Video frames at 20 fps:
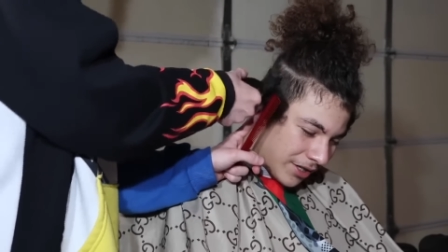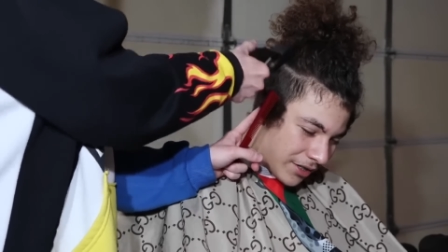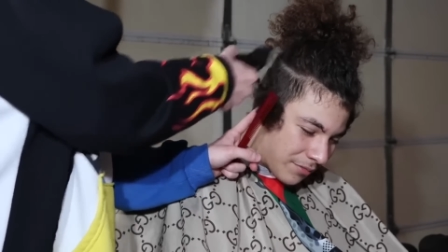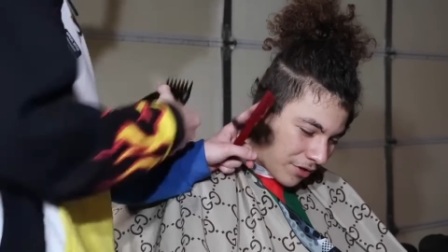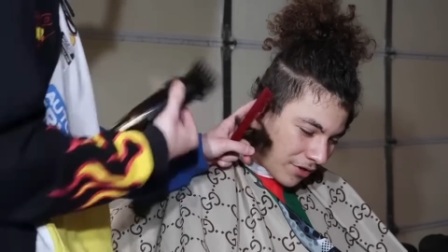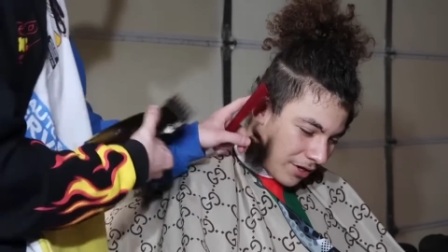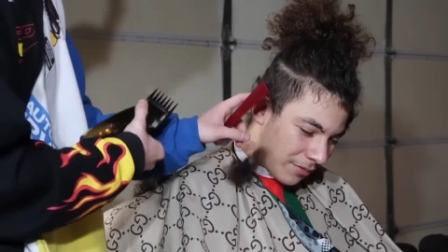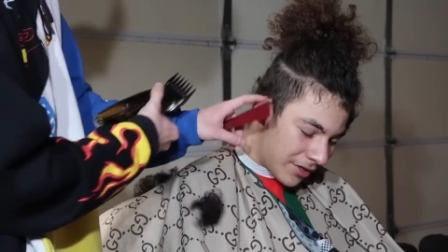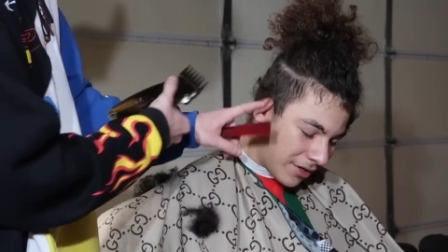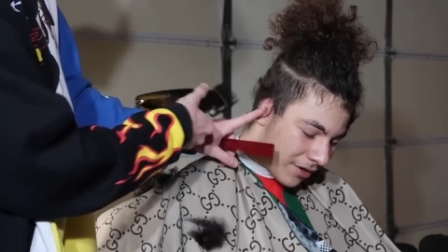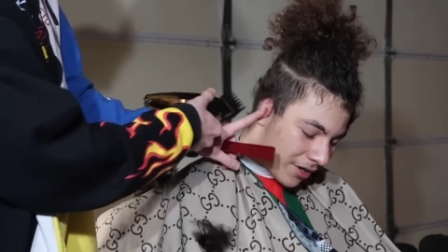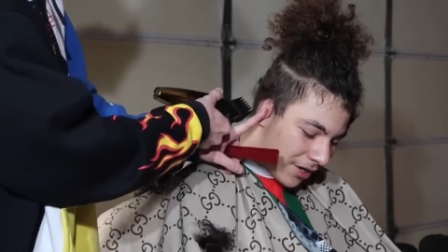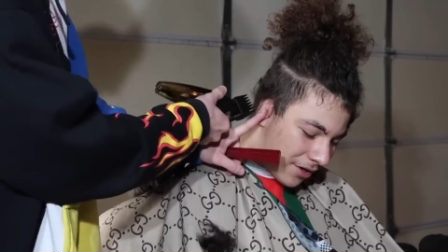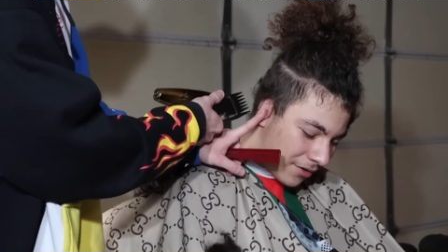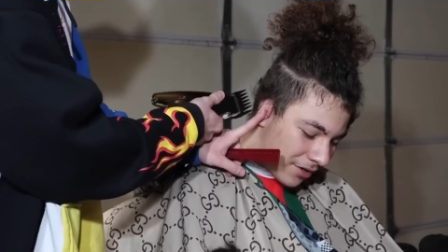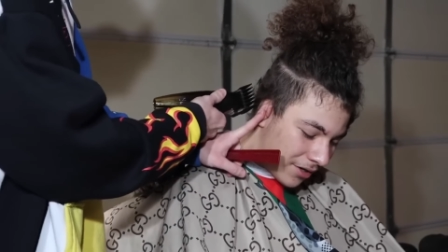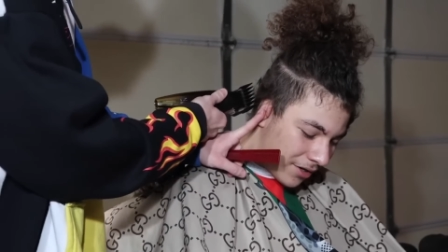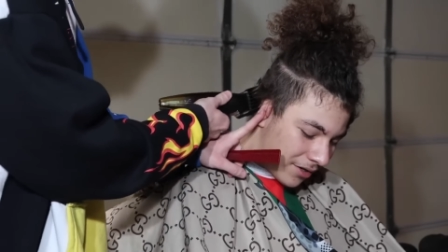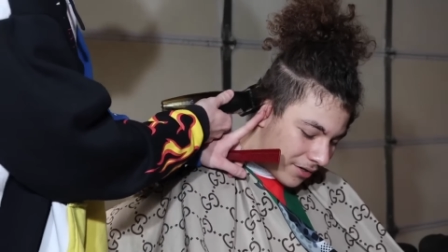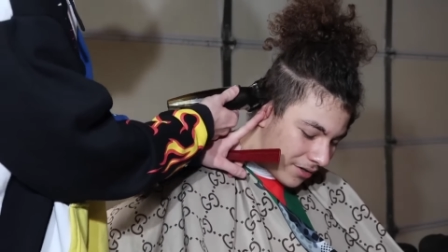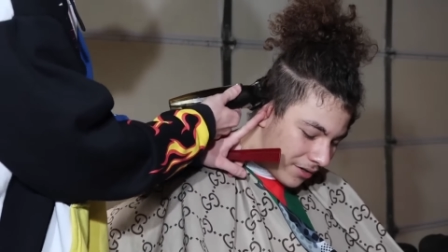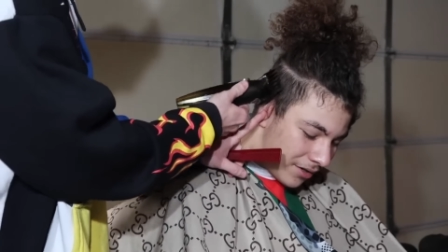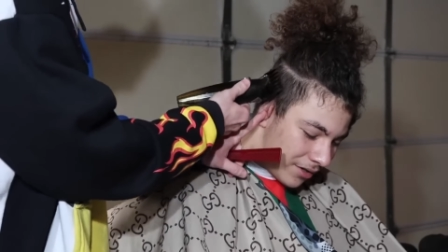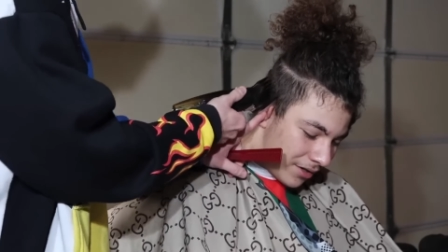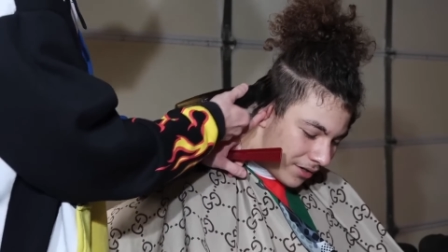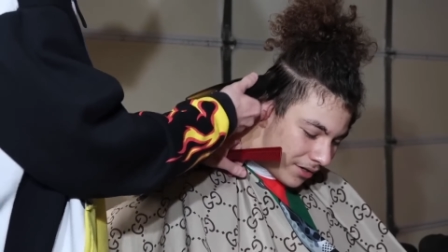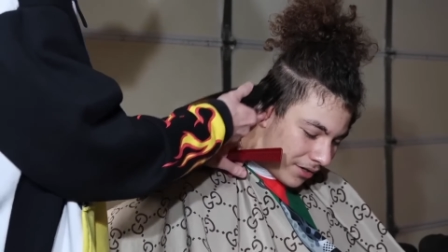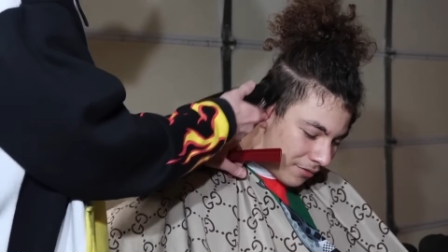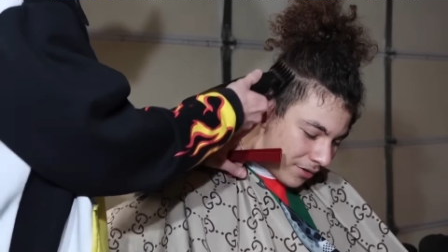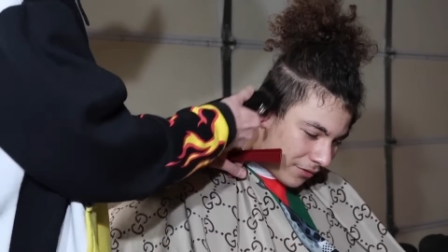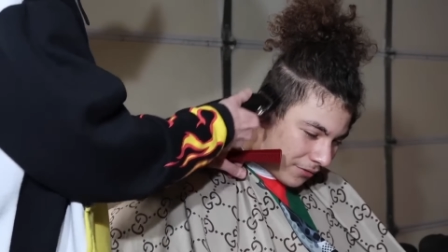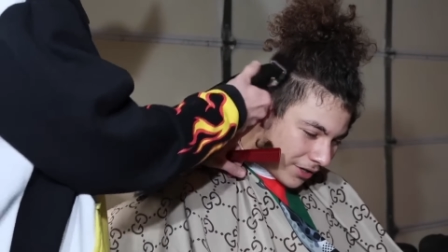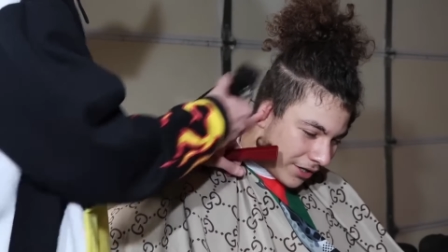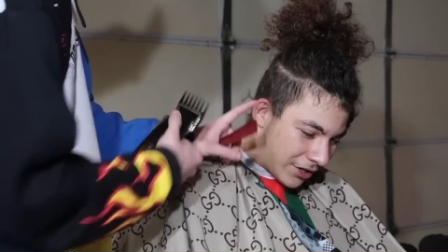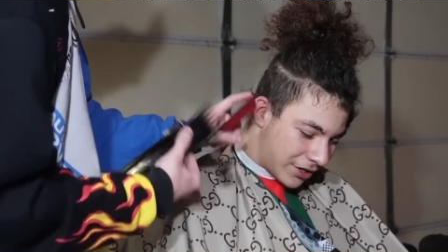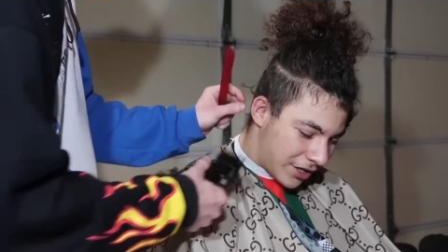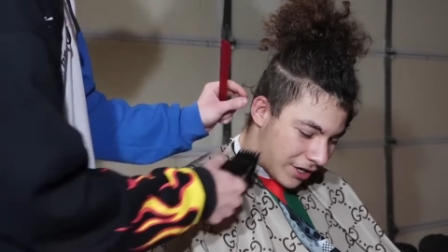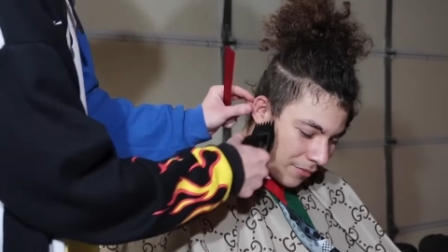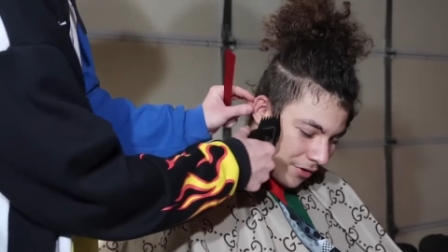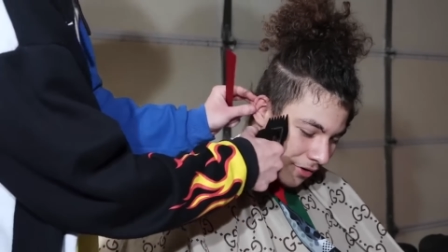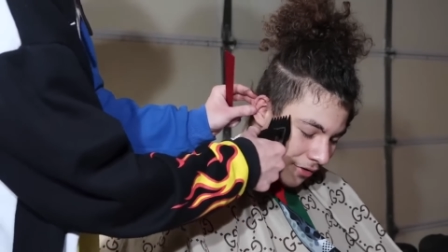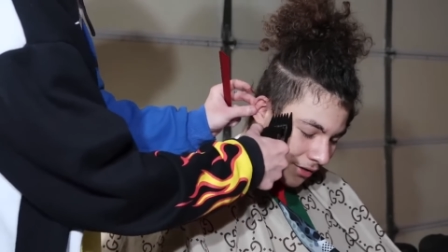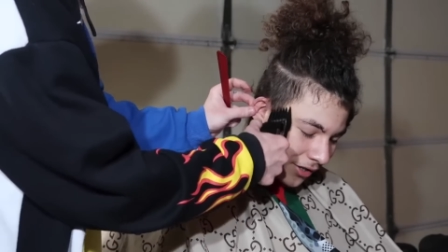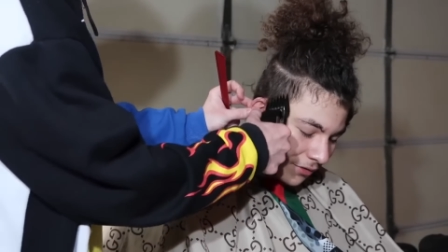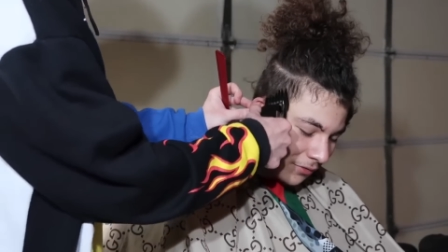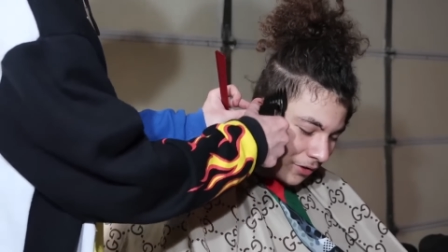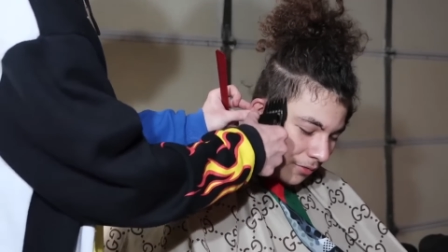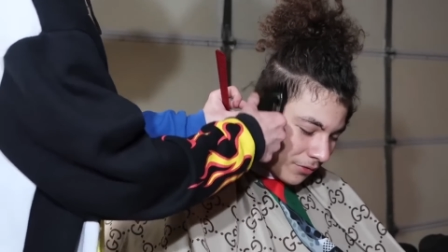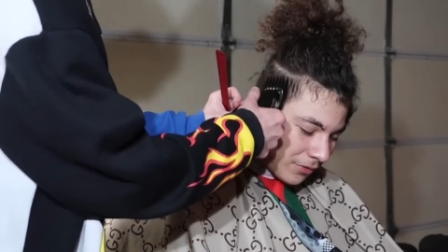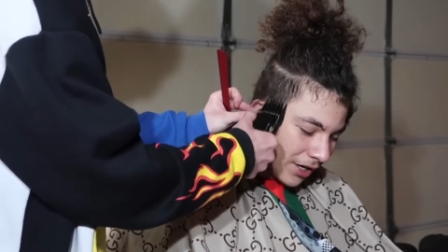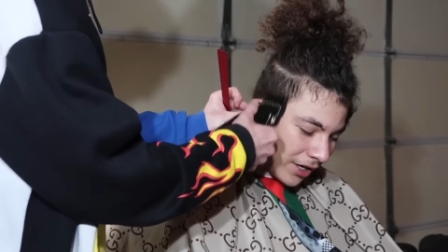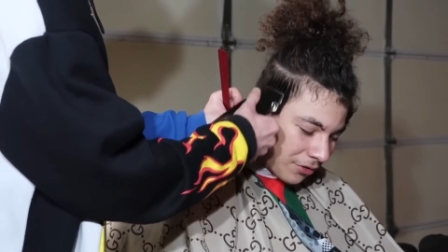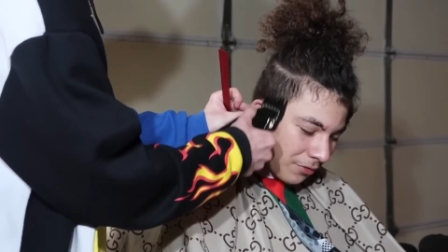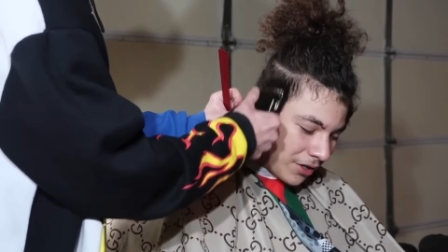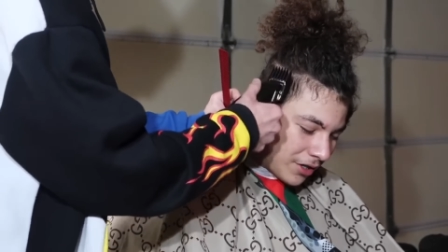Three guard all the way closed going all the way to the